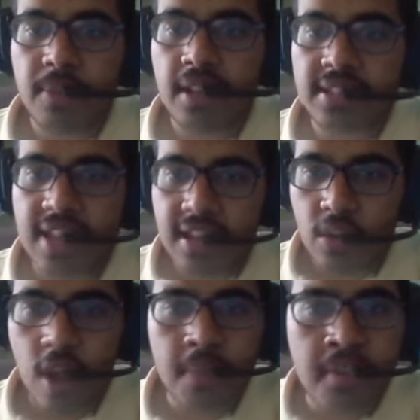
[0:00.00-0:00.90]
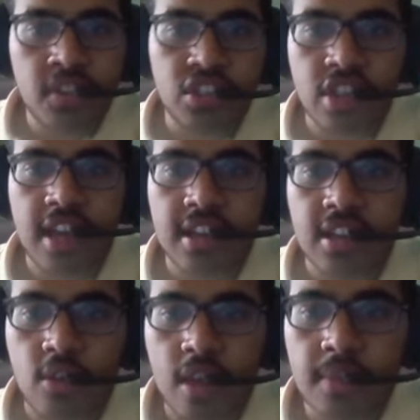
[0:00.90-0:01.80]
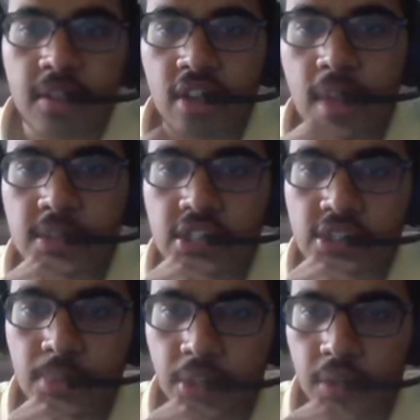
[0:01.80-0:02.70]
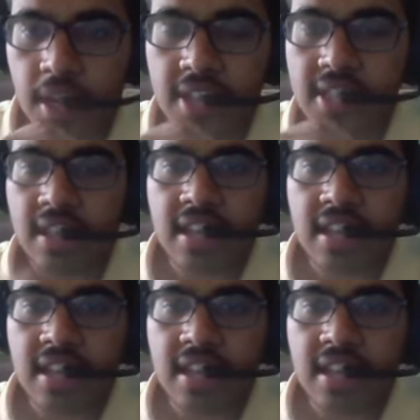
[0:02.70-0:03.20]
Because correct me in the chat, uh, correct me in the comment section below, guys.